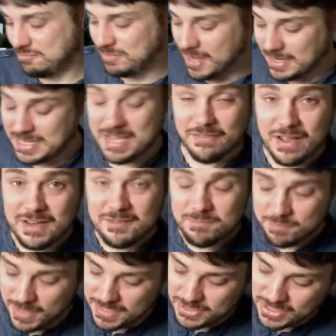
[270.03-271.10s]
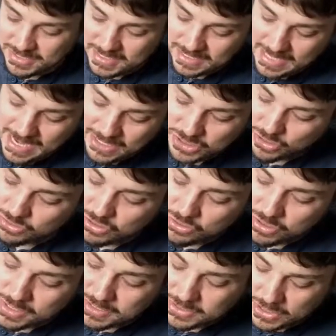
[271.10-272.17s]
a given, but just in case you're new
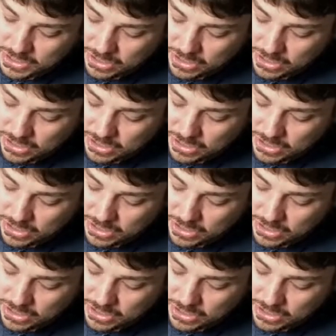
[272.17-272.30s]
to this and